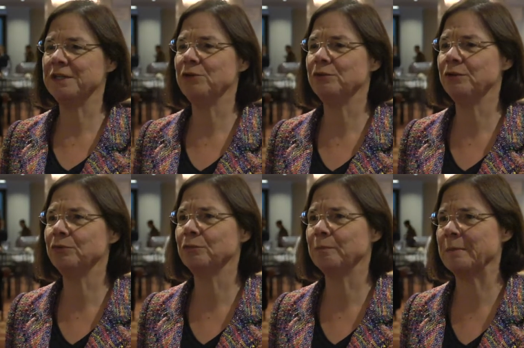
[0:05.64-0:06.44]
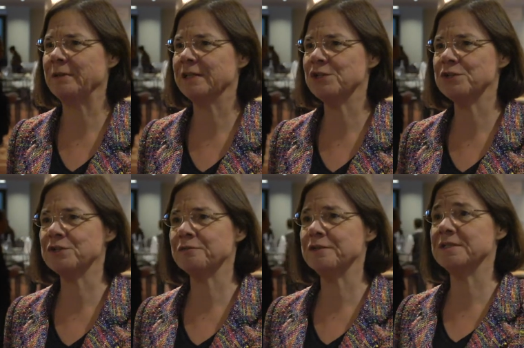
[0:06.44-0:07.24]
the E U Publications
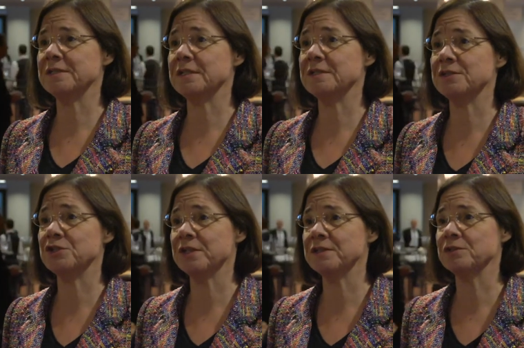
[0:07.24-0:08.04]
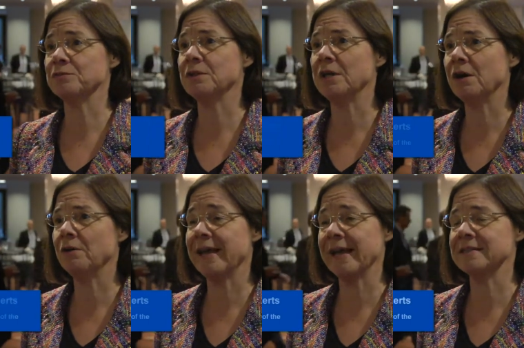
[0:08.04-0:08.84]
Office is just to
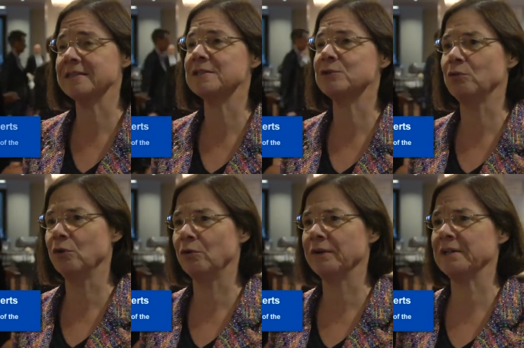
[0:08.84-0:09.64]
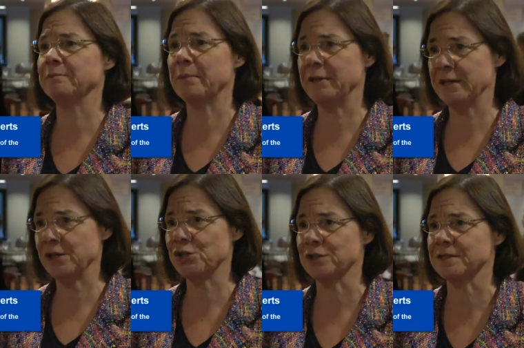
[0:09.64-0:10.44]
allow access to law and
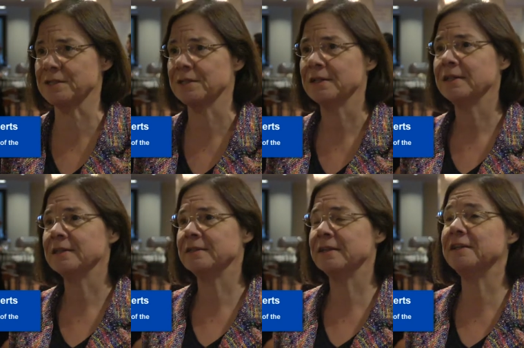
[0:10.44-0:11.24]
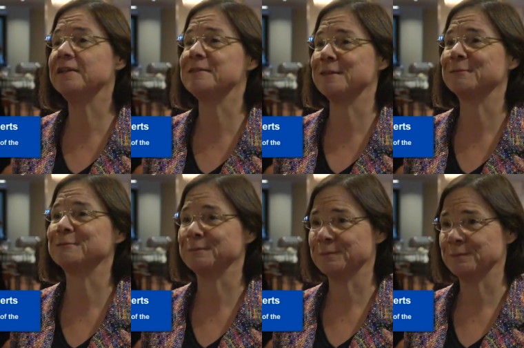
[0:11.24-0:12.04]
publications. That easy,
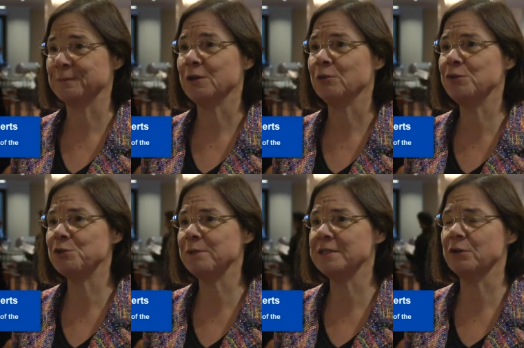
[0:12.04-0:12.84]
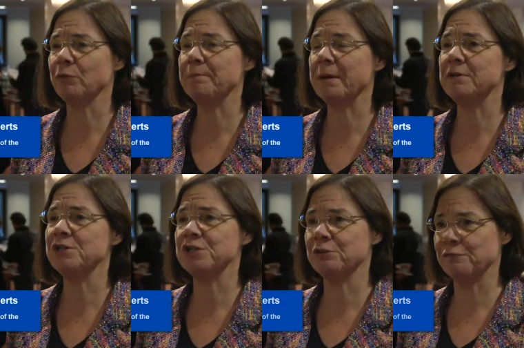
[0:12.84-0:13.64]
which means that we
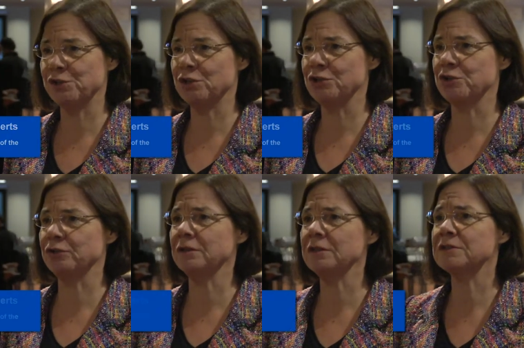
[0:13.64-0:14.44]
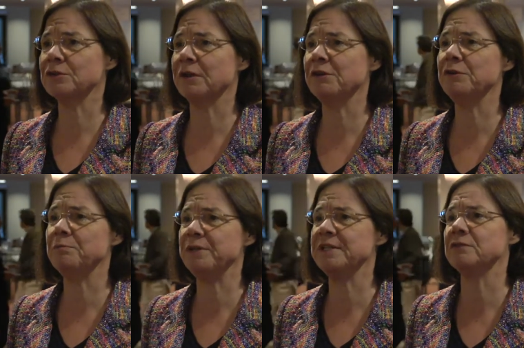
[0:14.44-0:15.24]
publish the official journal, so every
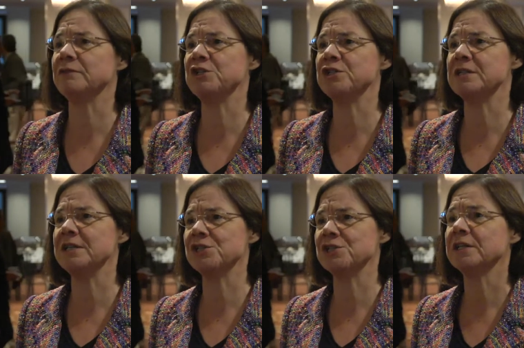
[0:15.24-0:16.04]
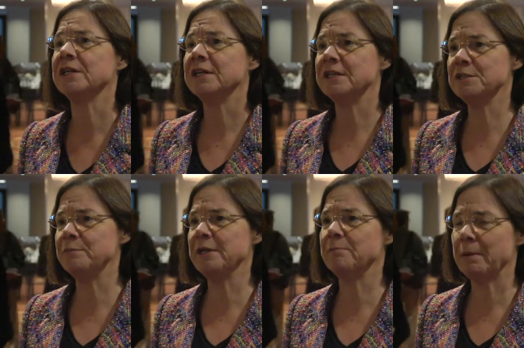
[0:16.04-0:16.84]
piece of legislation is
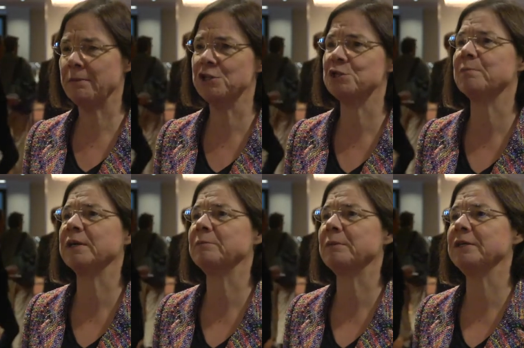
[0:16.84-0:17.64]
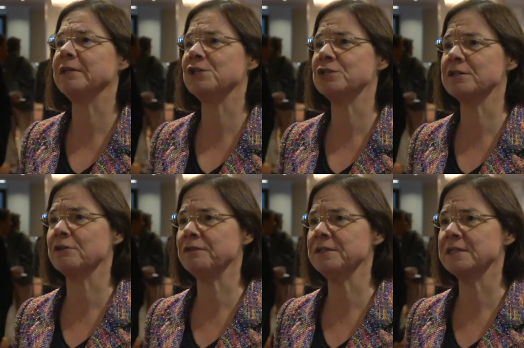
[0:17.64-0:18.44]
being published by the Publications
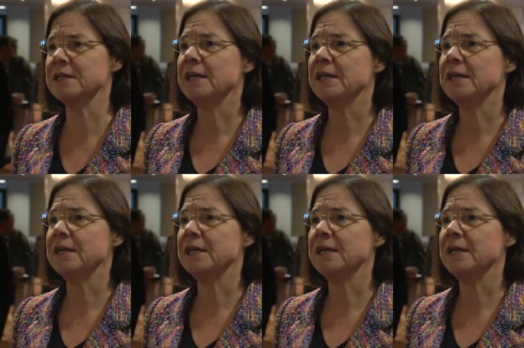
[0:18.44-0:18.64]
Office,